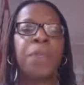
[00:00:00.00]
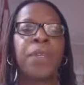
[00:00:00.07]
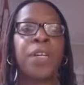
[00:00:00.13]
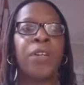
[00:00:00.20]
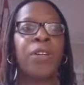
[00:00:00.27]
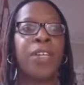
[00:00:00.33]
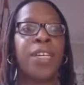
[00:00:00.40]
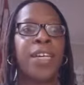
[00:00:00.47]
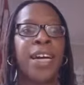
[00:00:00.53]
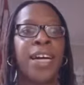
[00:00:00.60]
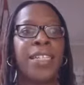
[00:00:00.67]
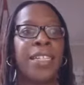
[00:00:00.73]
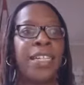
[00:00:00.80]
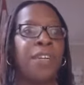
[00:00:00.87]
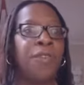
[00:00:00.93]
looking
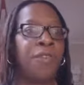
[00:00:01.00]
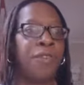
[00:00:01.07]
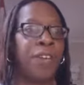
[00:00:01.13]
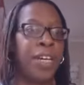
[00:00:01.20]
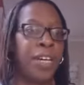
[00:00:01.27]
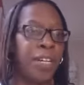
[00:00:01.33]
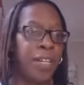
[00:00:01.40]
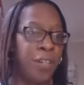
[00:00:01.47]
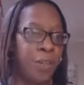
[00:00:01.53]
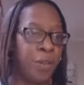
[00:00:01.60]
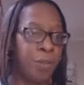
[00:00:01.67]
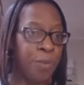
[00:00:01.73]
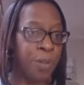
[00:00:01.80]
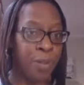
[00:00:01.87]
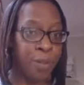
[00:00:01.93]
at delivering new
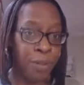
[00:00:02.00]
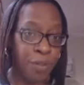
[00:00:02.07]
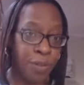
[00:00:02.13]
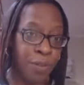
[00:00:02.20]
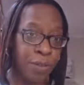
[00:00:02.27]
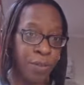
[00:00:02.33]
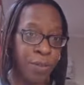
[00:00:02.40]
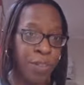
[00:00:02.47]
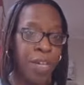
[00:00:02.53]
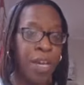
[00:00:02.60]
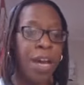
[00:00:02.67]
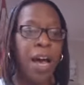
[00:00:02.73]
models,